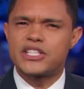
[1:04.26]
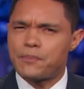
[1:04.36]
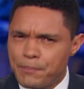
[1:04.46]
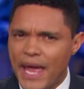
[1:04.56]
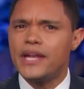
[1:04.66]

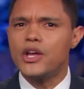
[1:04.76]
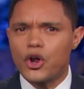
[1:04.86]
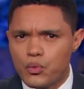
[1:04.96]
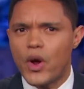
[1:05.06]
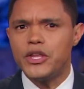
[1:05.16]
depending
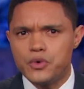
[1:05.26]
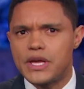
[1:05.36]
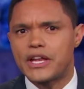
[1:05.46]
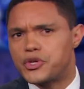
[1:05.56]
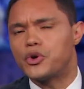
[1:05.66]
on where you
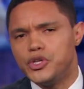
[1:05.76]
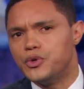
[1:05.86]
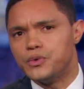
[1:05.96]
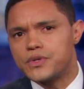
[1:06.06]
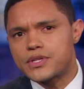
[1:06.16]
get your
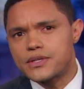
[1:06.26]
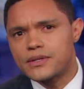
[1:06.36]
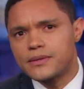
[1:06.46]
news.